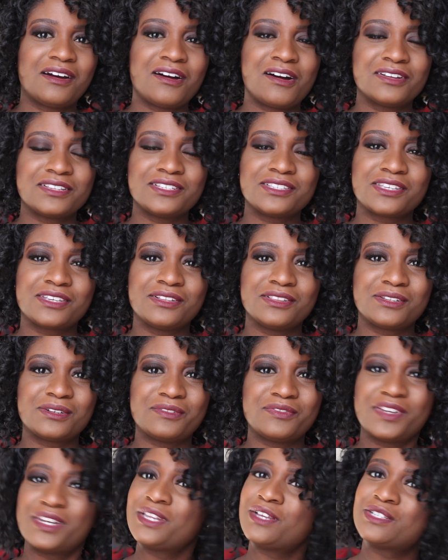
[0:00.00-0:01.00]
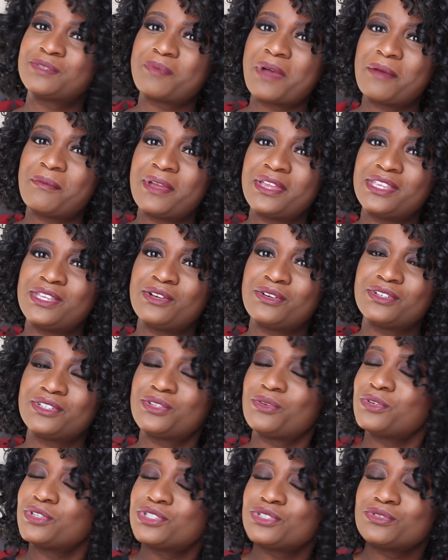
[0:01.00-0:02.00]
All these cute little videos by
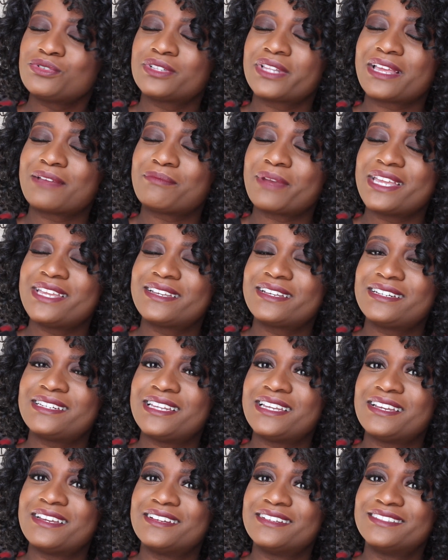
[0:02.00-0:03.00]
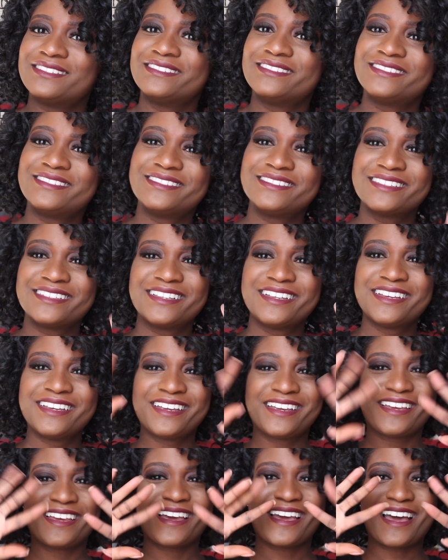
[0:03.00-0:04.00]
yours truly, Mayka D.
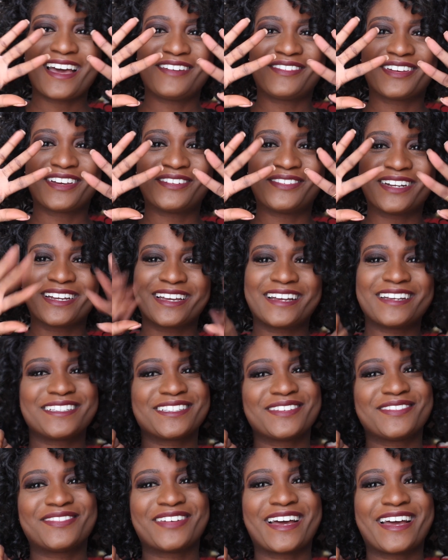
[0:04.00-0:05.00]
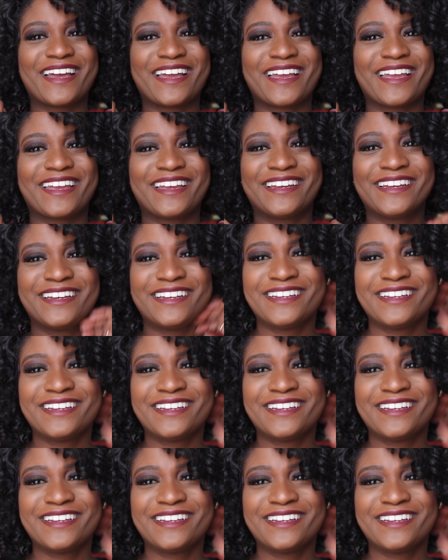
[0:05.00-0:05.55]
Have a good one, guys. Bye.